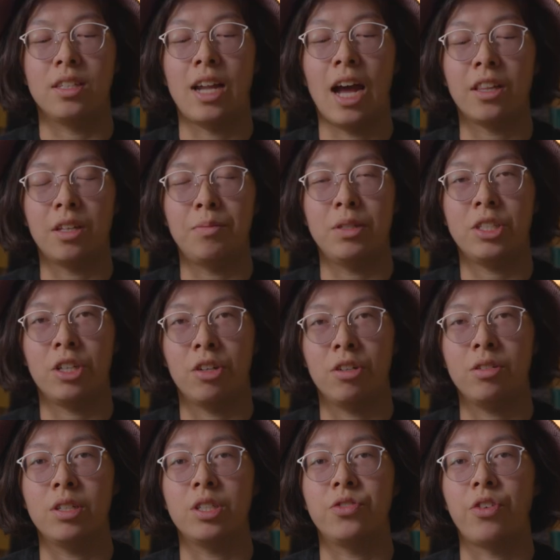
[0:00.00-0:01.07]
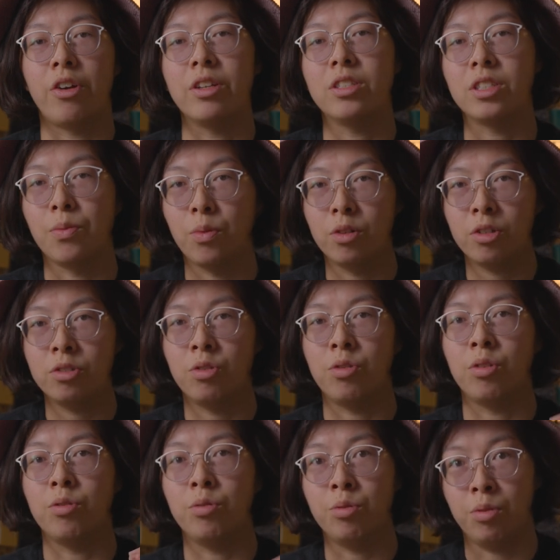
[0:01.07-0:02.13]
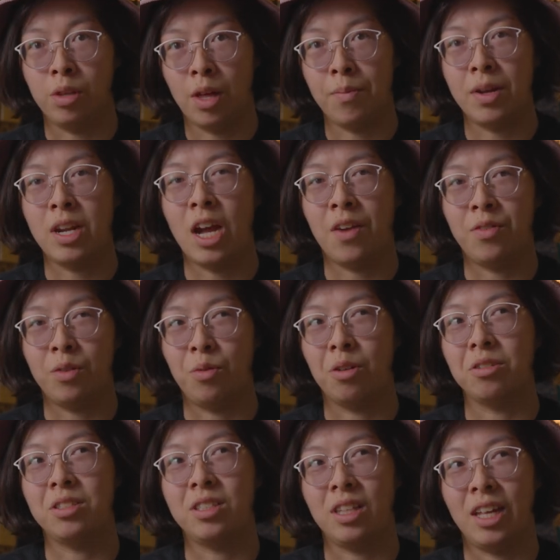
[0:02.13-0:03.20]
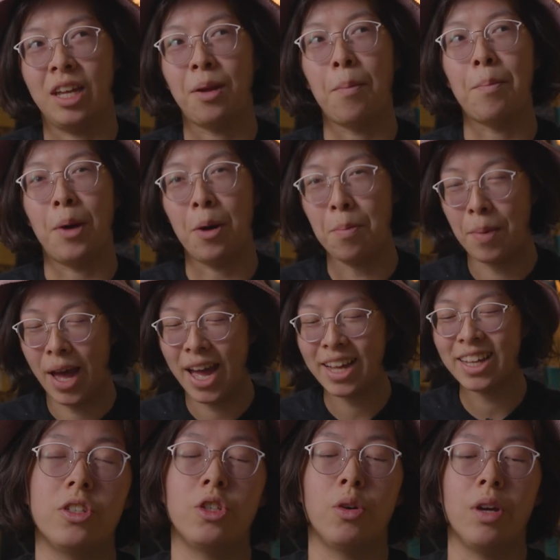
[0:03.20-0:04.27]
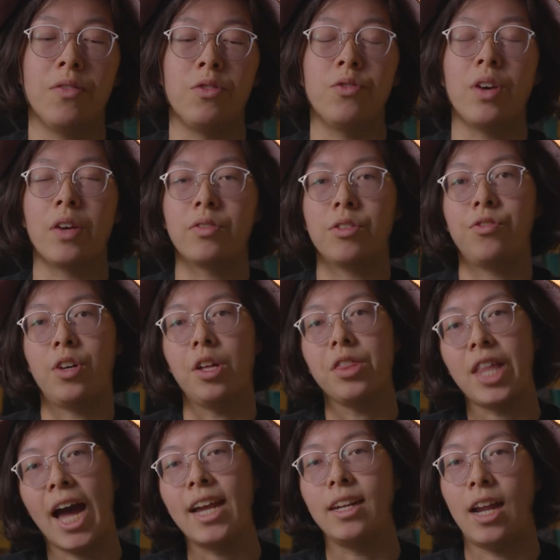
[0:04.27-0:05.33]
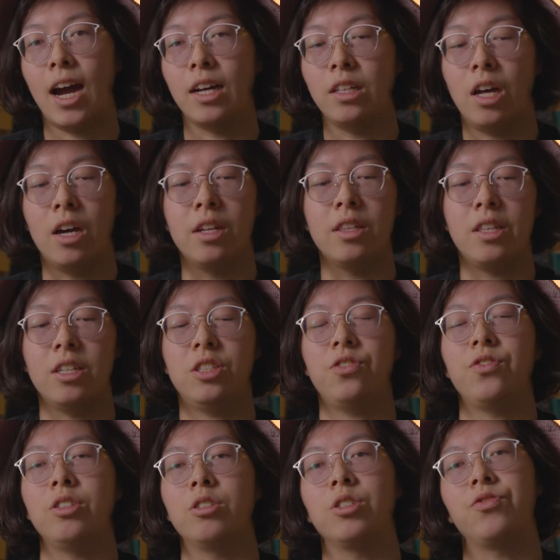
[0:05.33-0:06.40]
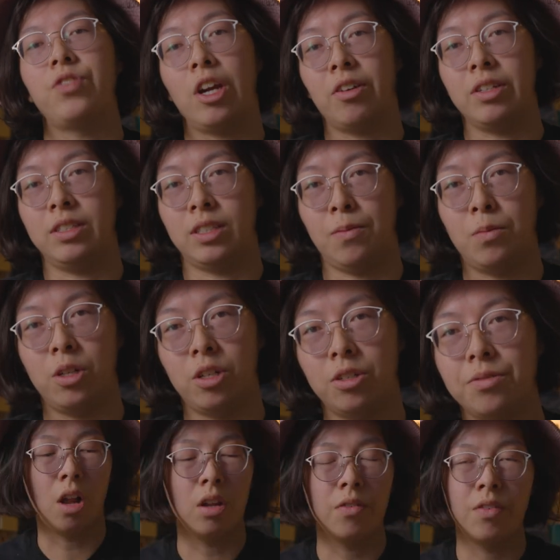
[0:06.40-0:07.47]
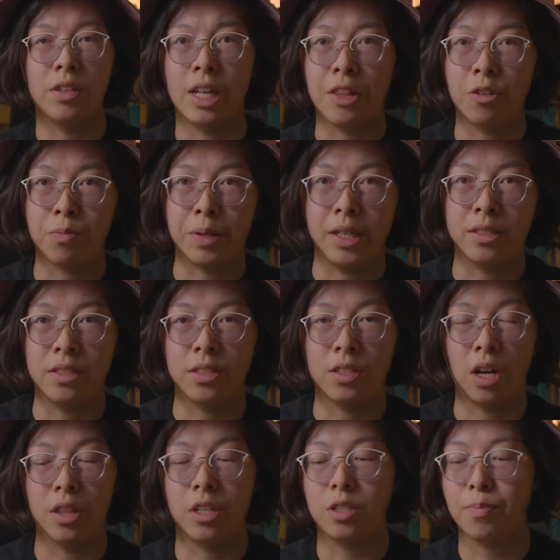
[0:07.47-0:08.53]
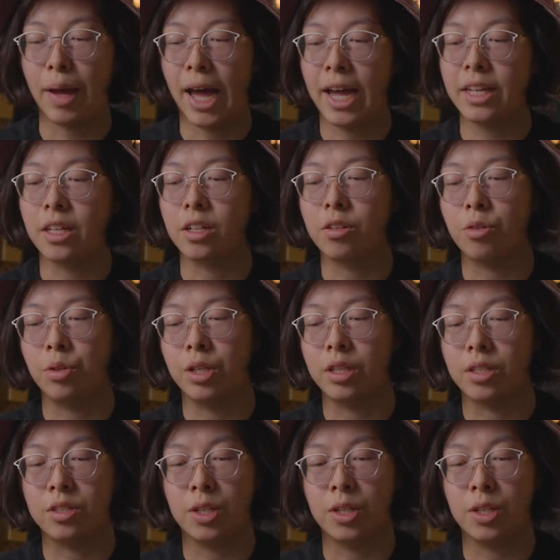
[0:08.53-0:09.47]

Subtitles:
nylon material is very similar to the Lululemon Everywhere Sling belt bag, so if you've ever felt that nylon, this feels very similar. All of the leather pieces on this bag, including the